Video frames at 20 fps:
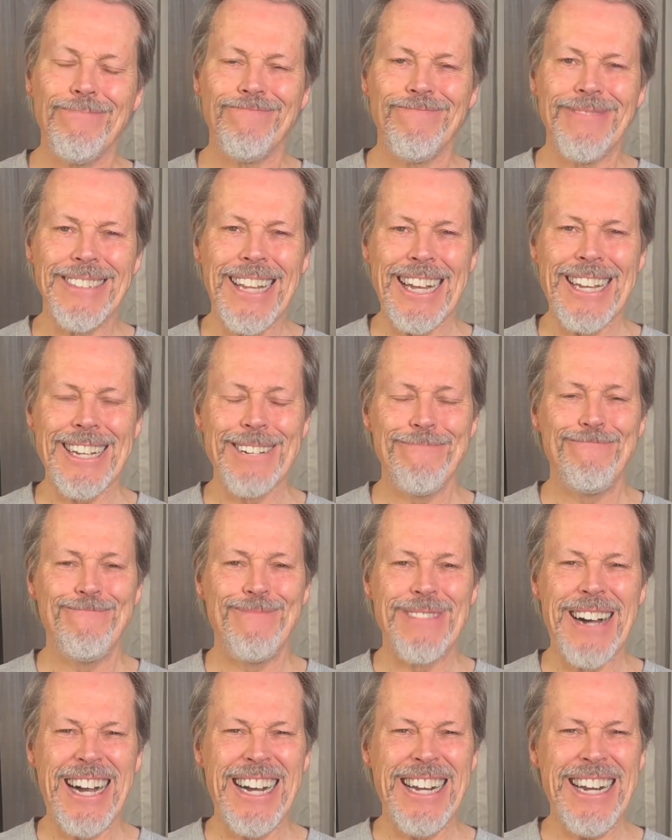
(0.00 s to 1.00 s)
Like
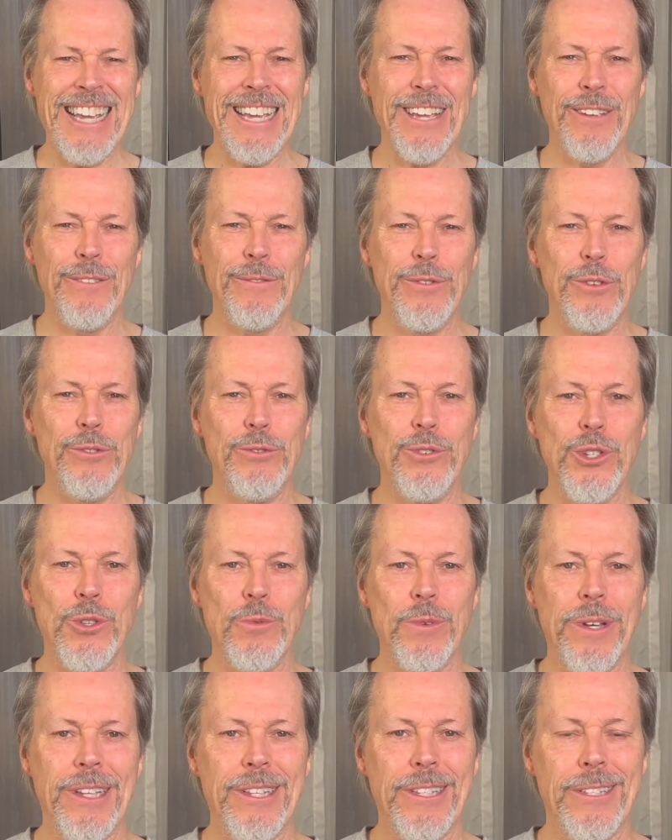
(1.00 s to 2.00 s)
honey infused
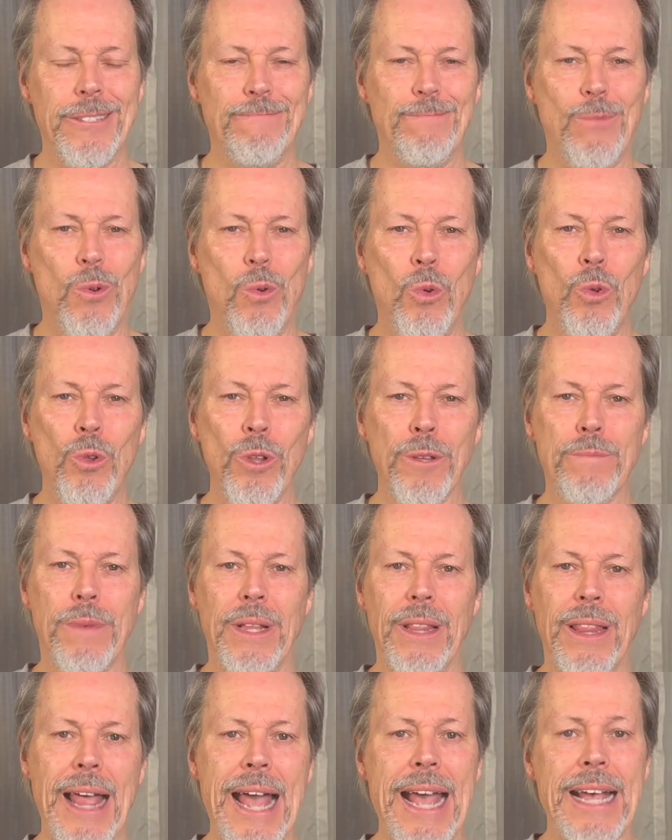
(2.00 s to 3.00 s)
with old
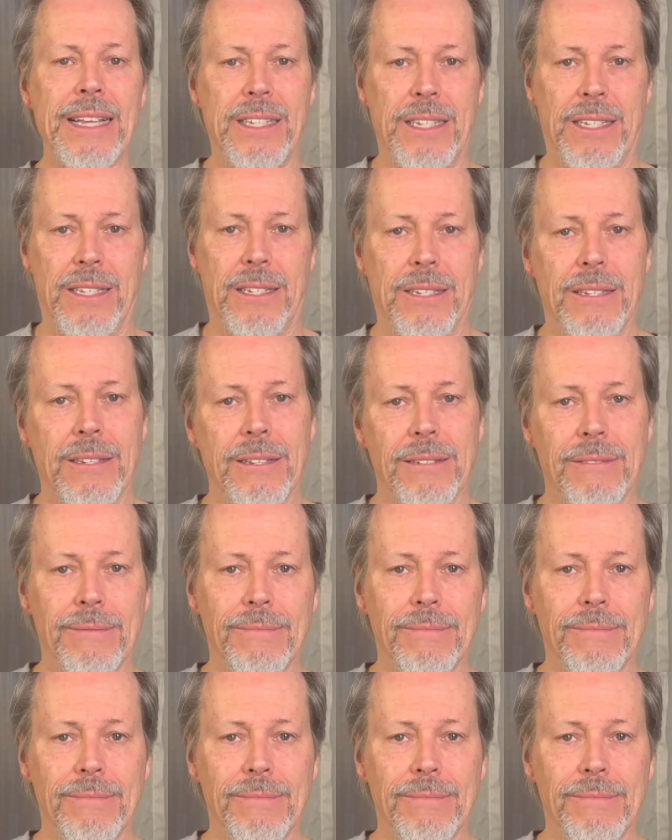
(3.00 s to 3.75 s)
molasses.